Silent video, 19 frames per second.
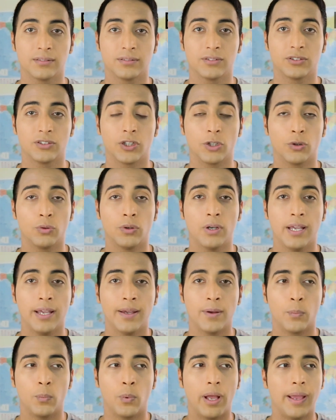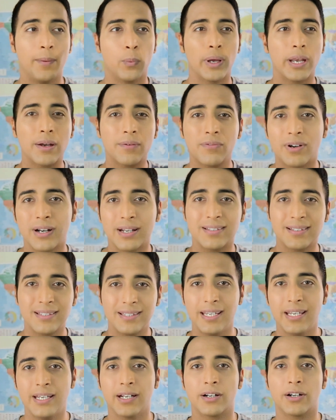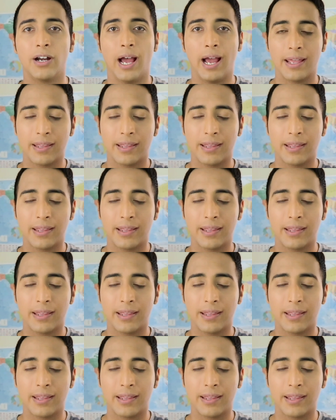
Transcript: So whenever I see her,